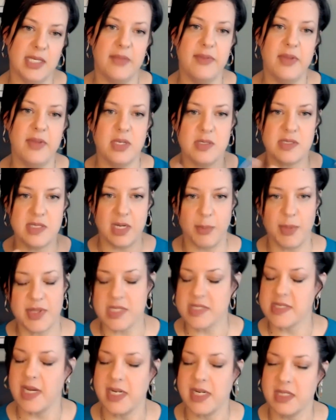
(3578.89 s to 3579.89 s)
and then you sit up on
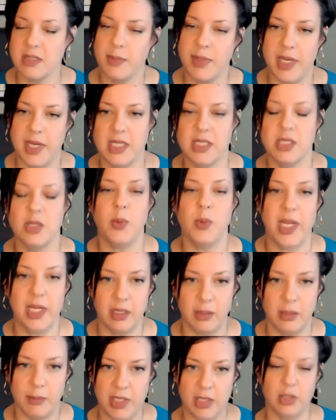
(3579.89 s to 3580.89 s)
the side of the bed and you
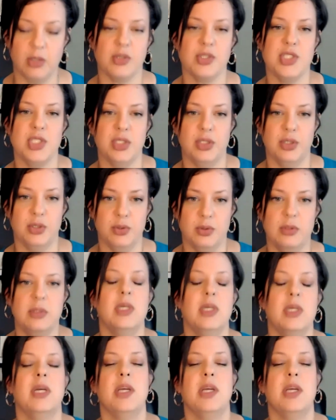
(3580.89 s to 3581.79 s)
wait a minute or two,